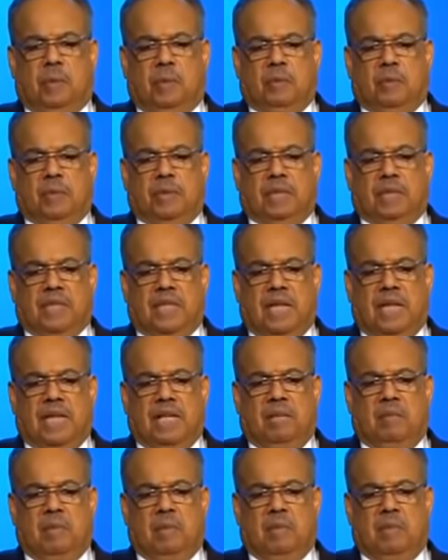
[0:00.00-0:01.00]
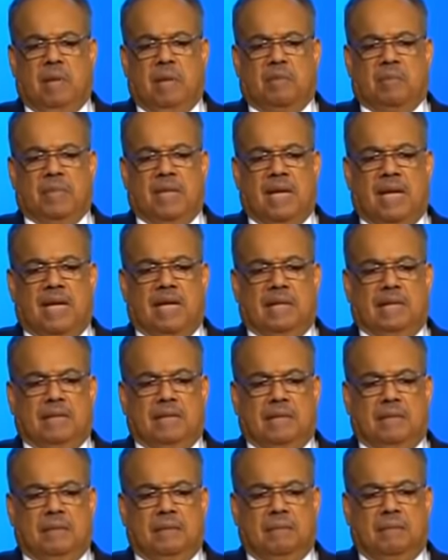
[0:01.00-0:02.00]
people decided to be
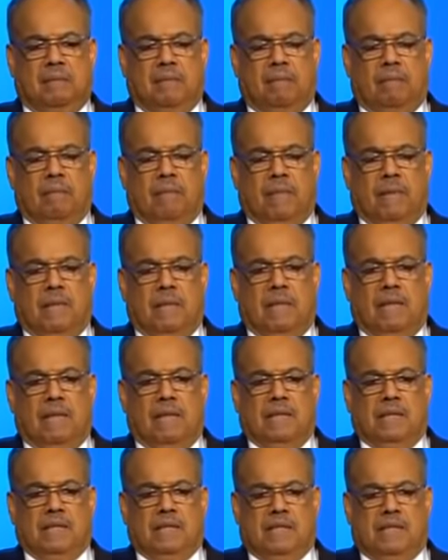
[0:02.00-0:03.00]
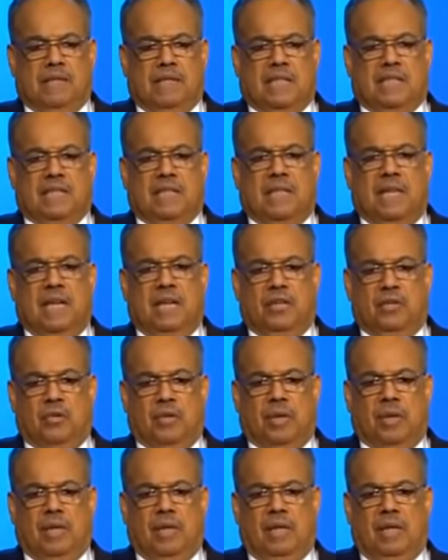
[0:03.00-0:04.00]
baptized.
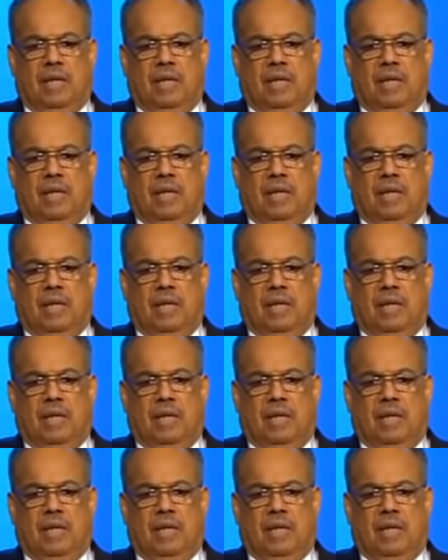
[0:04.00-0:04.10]
600.